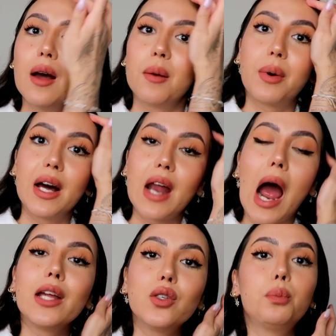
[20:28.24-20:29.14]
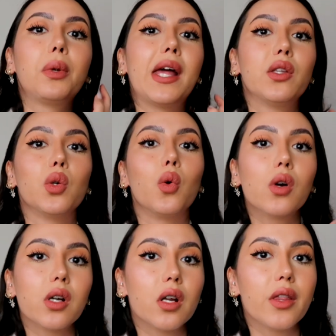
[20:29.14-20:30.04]
but I do plan to
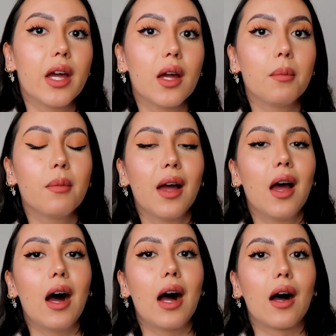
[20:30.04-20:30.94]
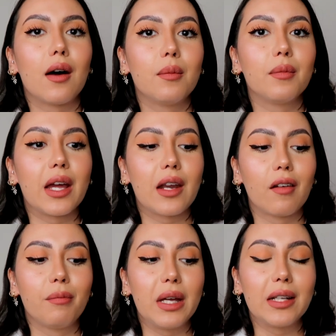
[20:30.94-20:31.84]
order them, and
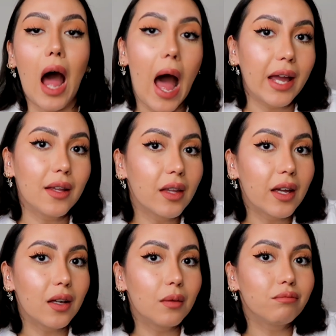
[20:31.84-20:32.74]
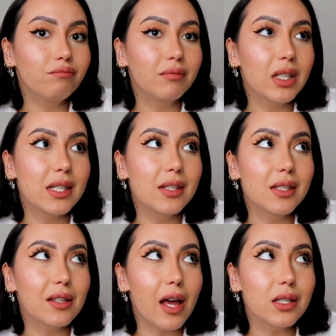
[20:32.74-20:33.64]
I've been eyeing them
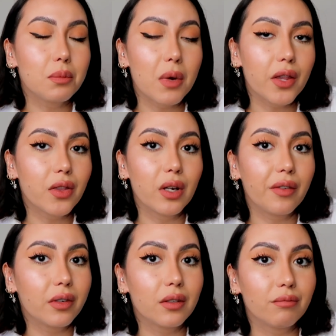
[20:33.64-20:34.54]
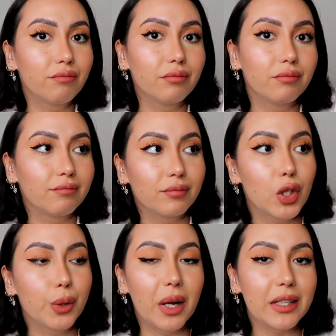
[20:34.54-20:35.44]
since last month or even
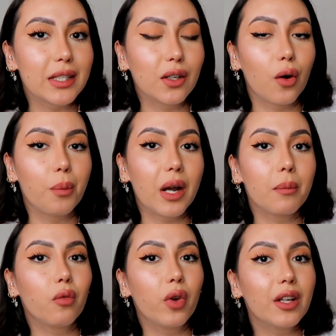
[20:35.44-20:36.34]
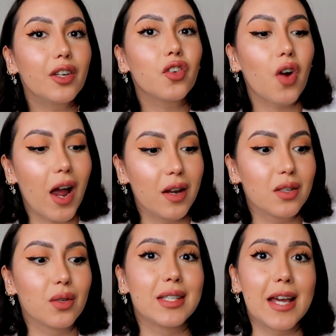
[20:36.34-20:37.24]
2 months ago, but I'm really trying
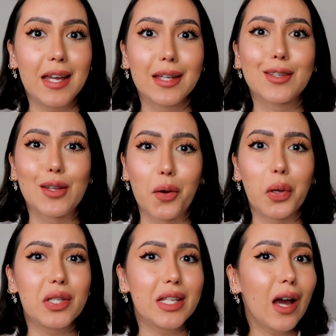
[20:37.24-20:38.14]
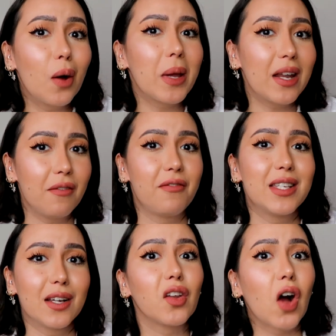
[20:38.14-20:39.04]
to take it slow. You see how many
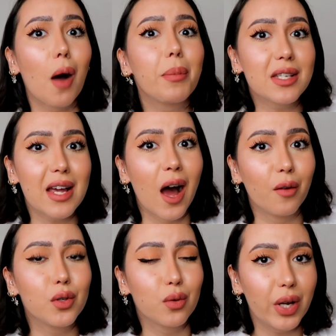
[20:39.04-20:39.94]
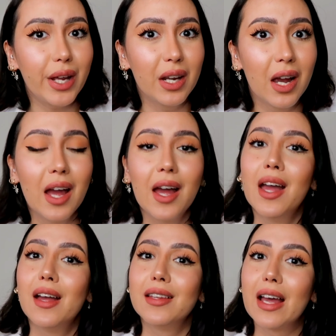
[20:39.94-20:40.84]
physical copies I have to read?
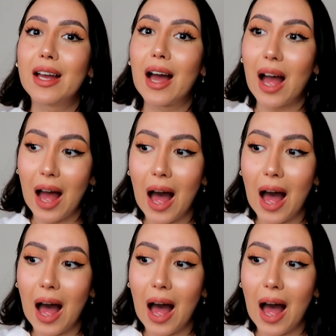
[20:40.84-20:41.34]
Like,